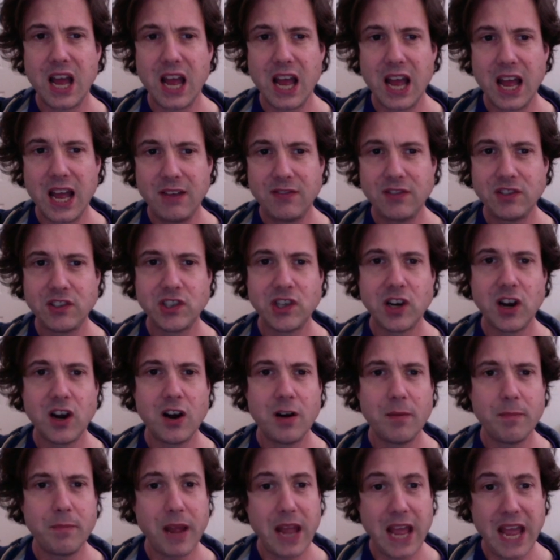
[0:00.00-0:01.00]
F
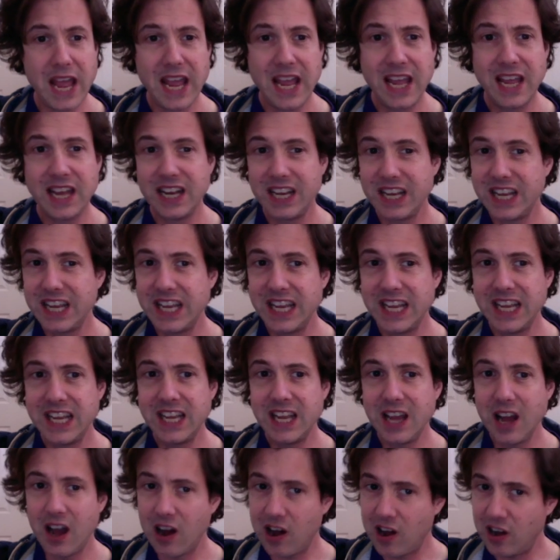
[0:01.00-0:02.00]
sharp, A, and
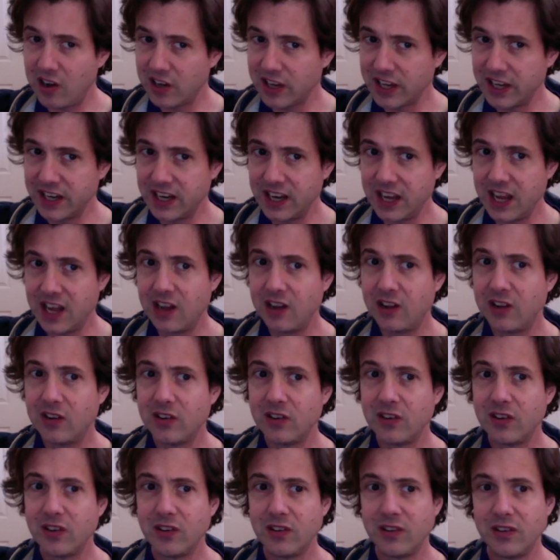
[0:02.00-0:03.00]
E all get
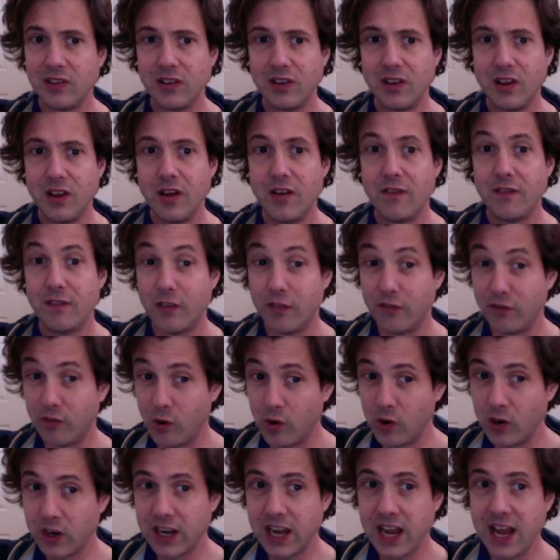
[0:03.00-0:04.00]
held for
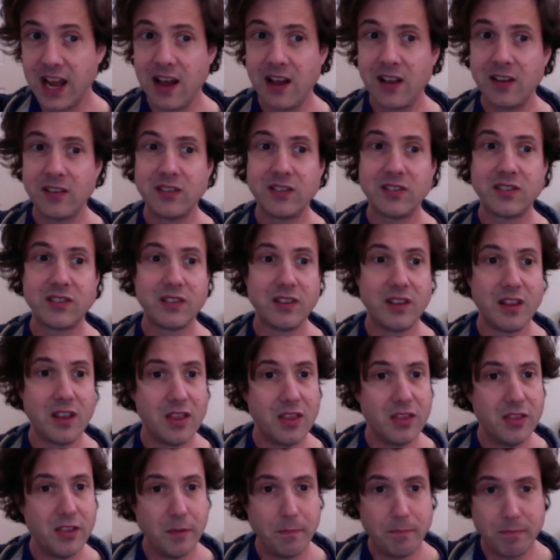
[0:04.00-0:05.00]
4 counts.
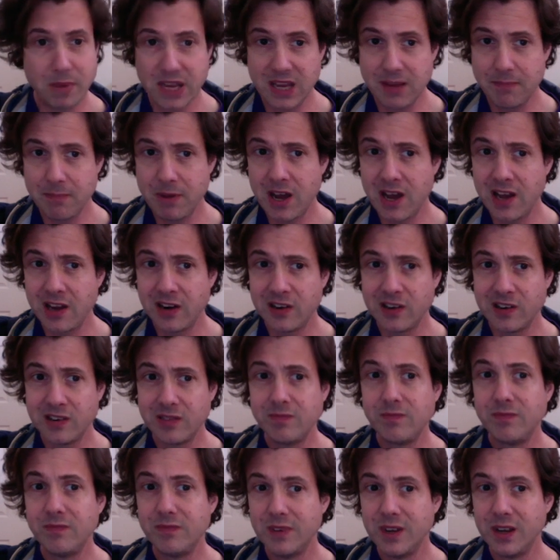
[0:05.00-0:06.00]
The B
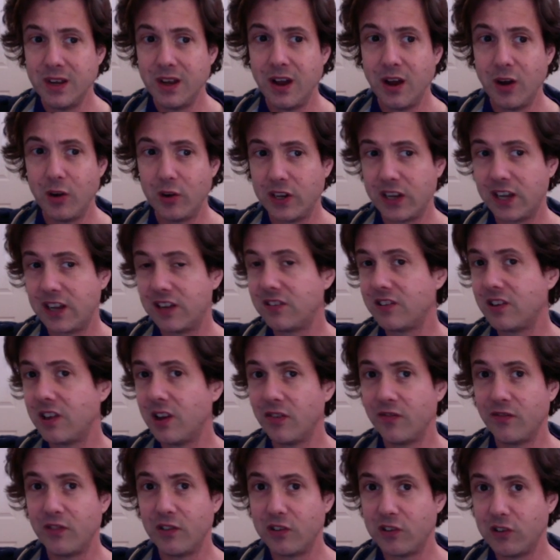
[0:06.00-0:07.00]
minor only gets
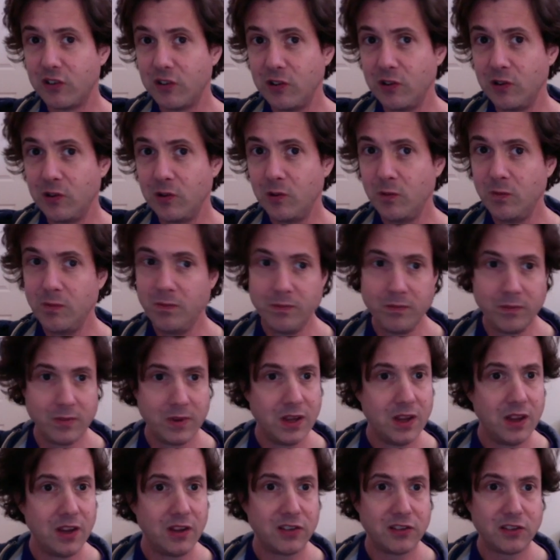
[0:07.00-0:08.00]
held for 2.
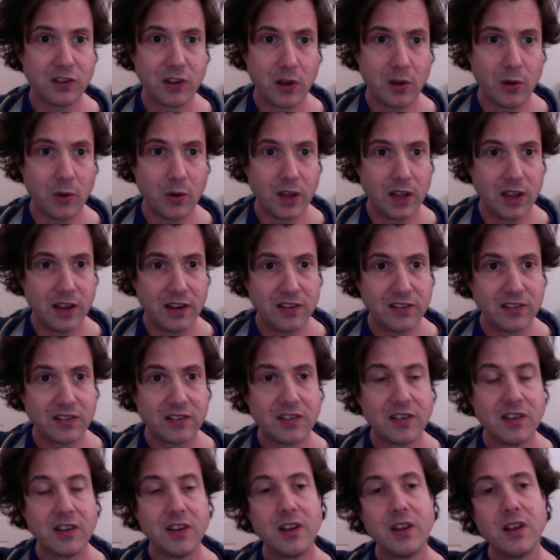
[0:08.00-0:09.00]
So
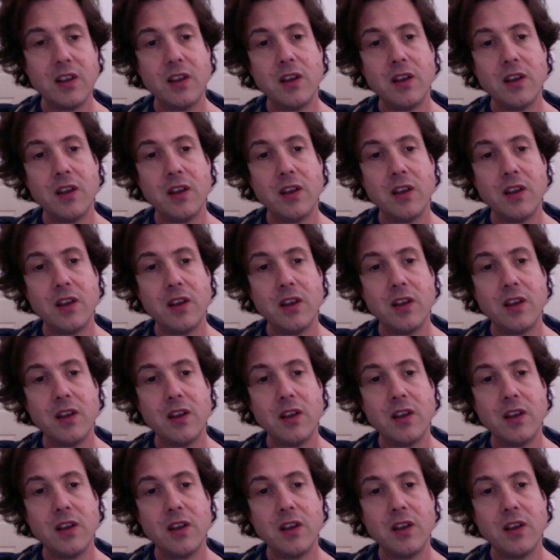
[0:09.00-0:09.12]
it's